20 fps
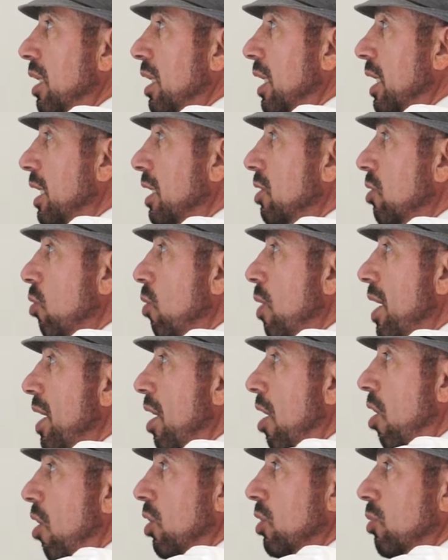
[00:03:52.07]
either way,
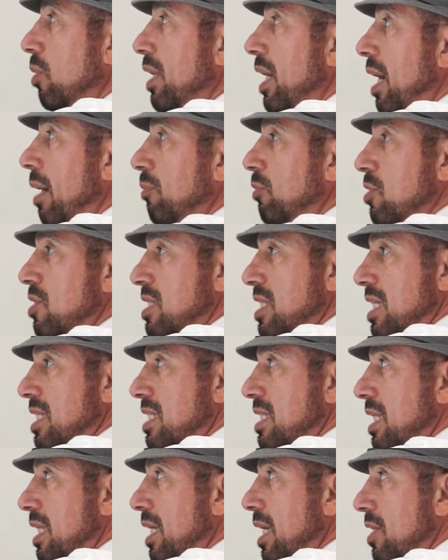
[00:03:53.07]
all the way up to
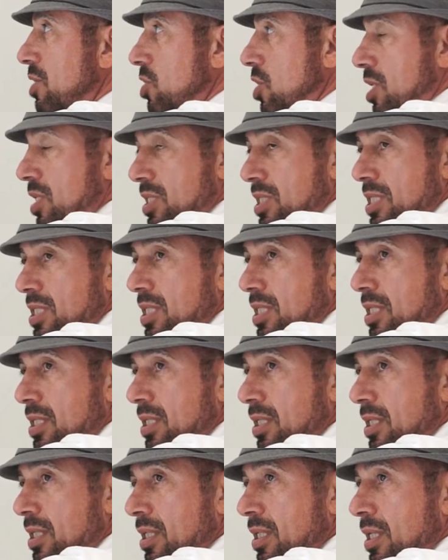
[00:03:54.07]
16 inches.
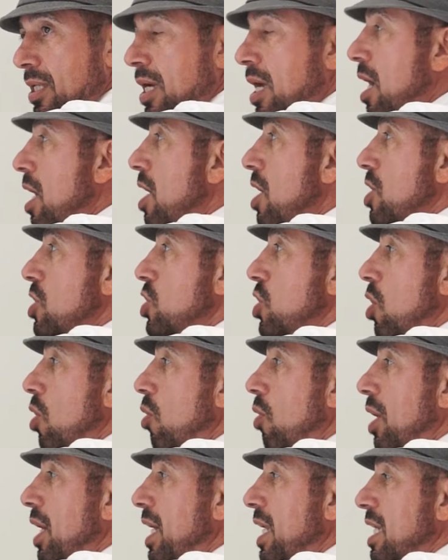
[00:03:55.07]

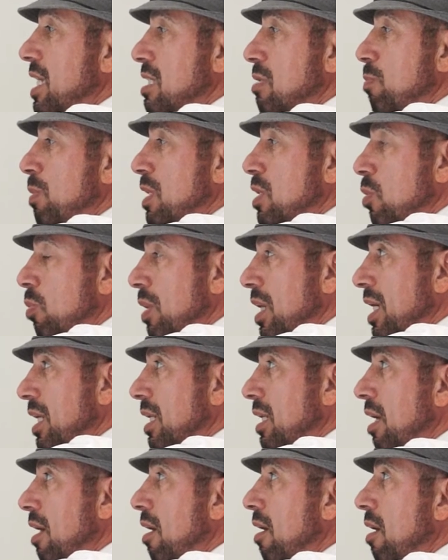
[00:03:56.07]
So it is between
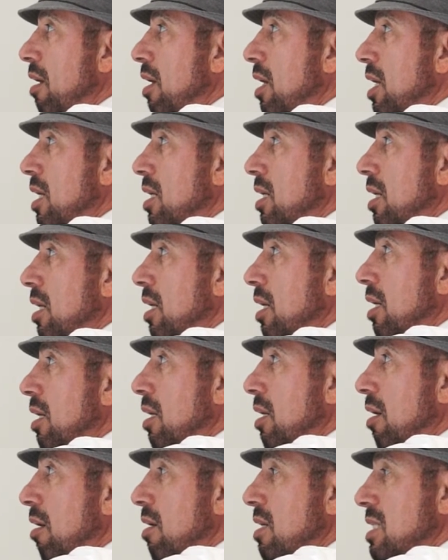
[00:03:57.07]

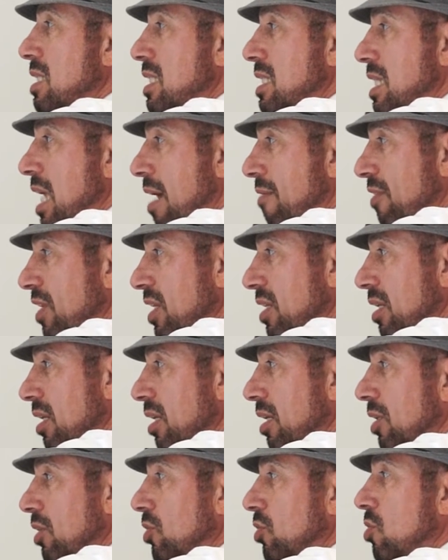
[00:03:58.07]
7
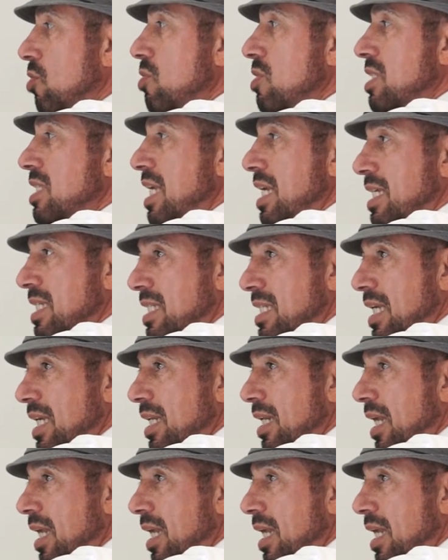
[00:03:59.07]
to 16